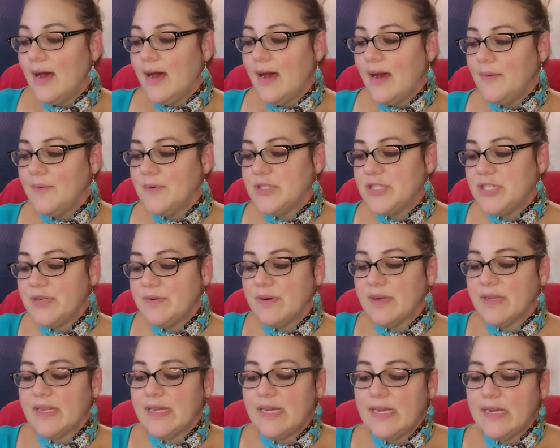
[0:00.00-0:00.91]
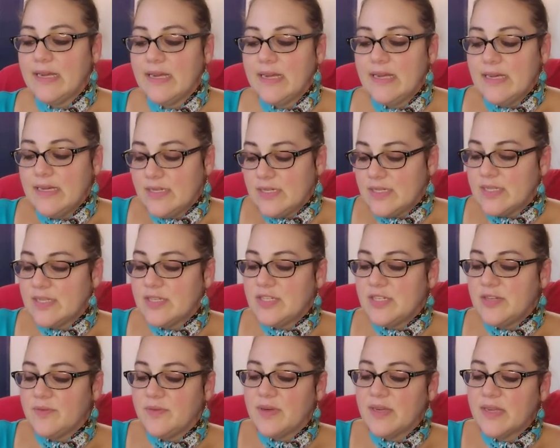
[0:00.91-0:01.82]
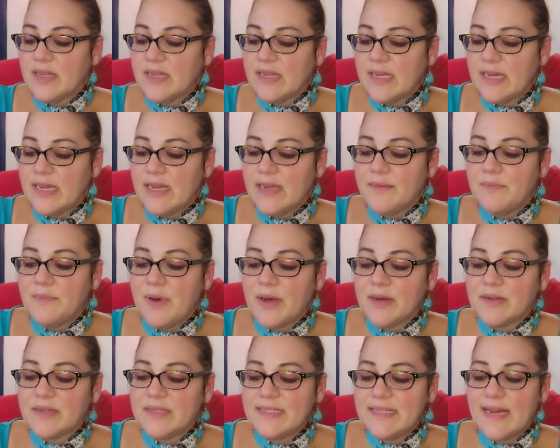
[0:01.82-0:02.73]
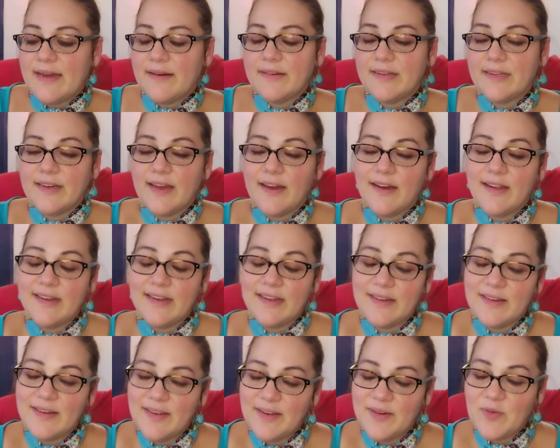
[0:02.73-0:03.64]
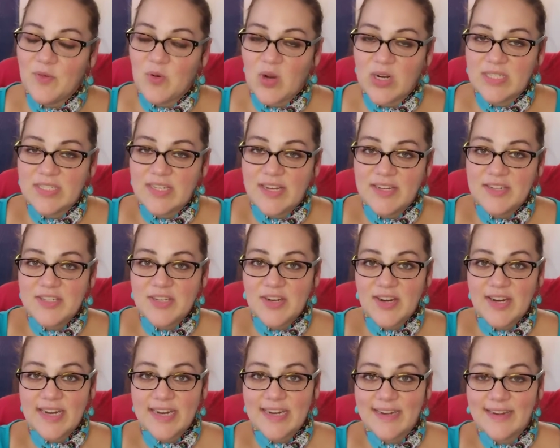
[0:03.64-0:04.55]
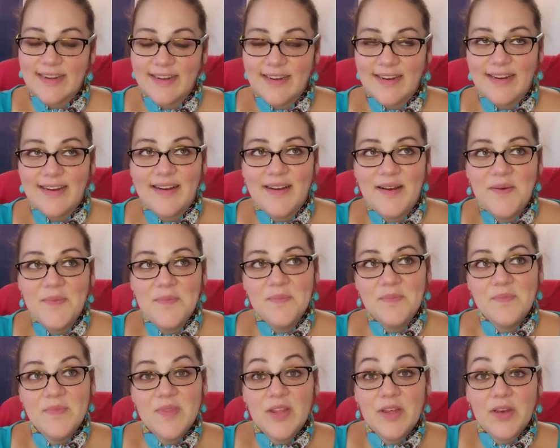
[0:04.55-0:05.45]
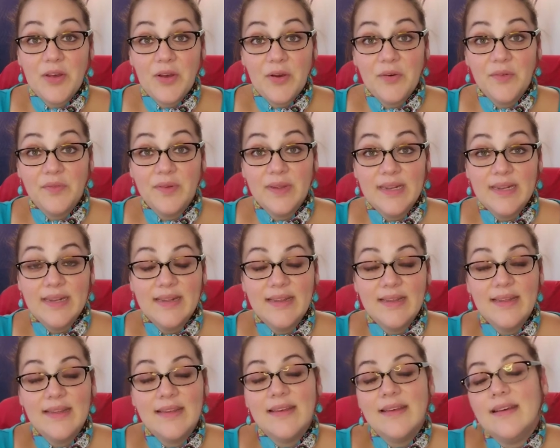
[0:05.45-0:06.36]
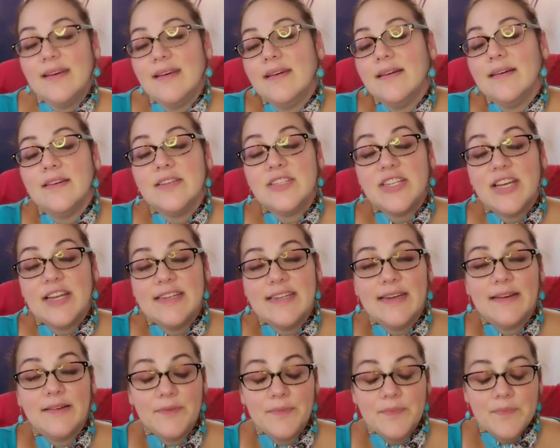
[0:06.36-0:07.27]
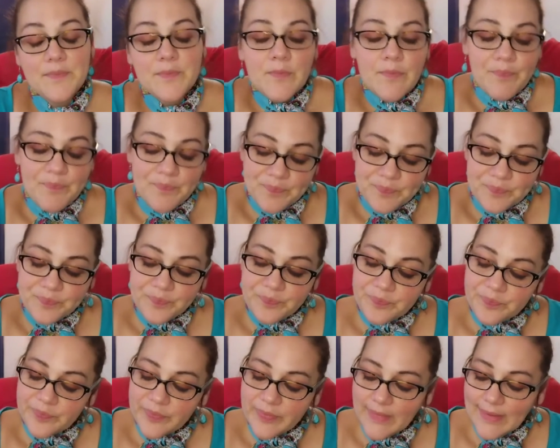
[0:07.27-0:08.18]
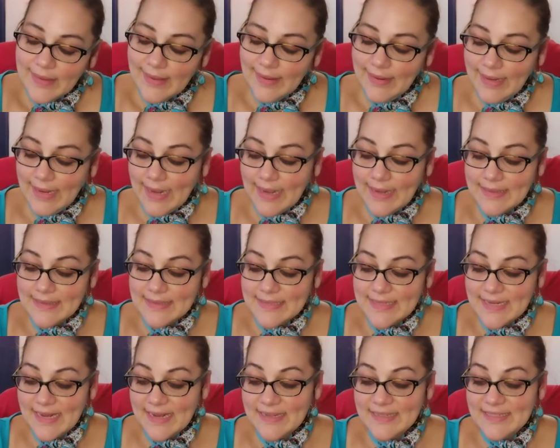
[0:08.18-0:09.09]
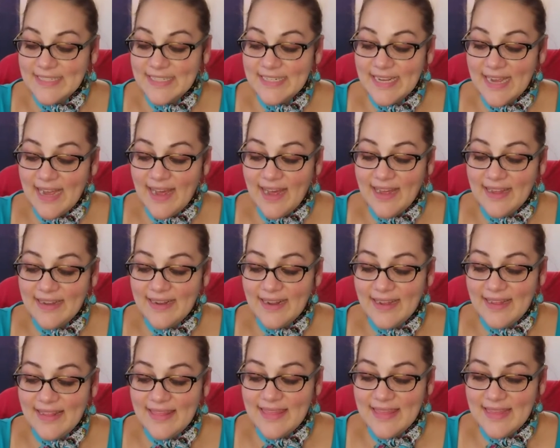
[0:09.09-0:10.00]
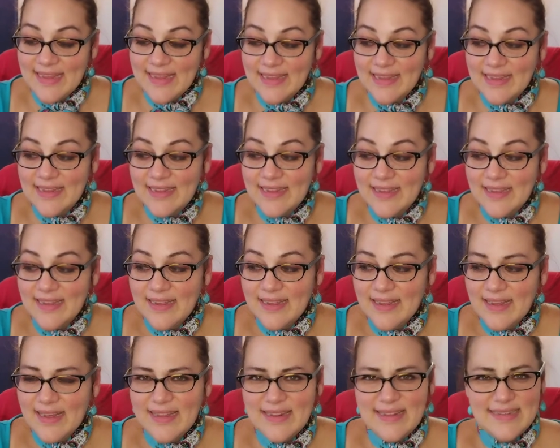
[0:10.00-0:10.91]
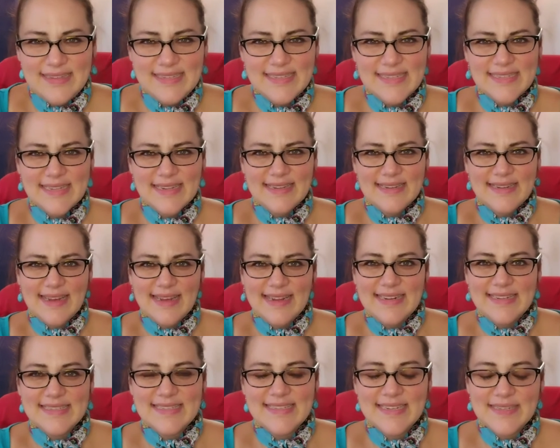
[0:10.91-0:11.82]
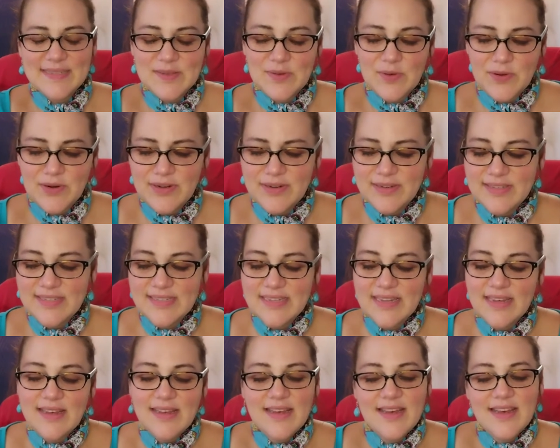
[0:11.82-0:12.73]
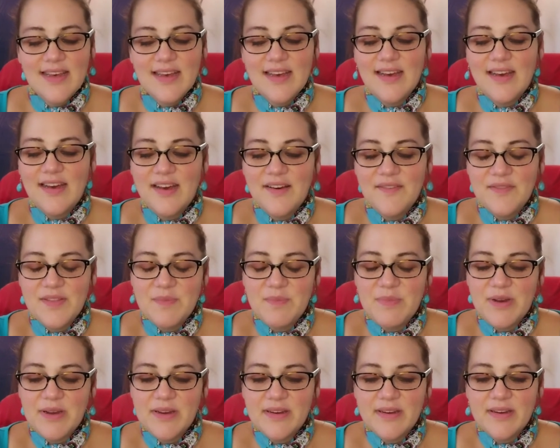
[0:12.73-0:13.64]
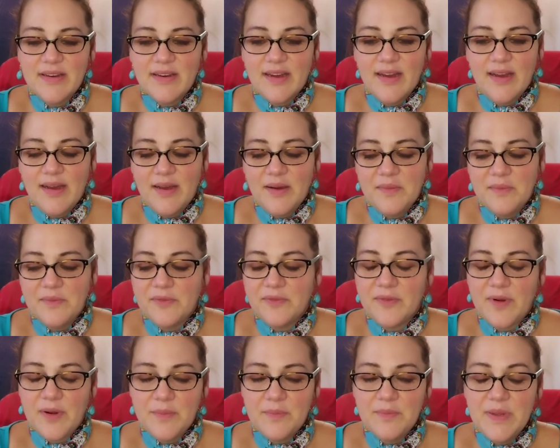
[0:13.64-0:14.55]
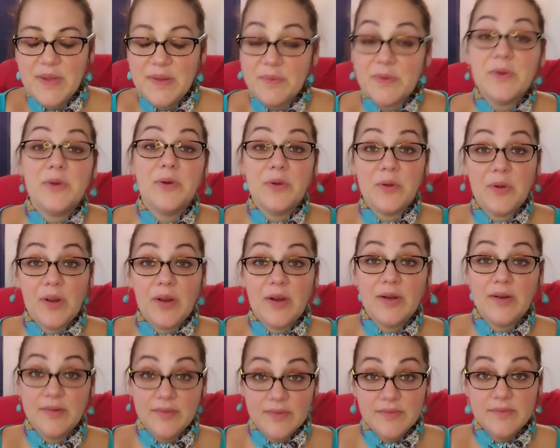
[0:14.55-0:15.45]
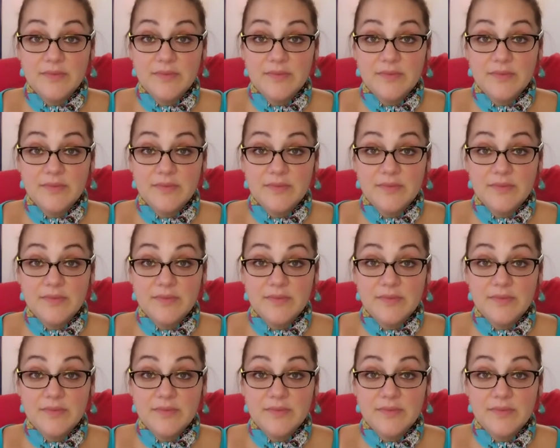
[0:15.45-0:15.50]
And she said she really buckled down and got it worked on during the COVID shutdown. And she had, I think she said 96 orders of the book from people who are,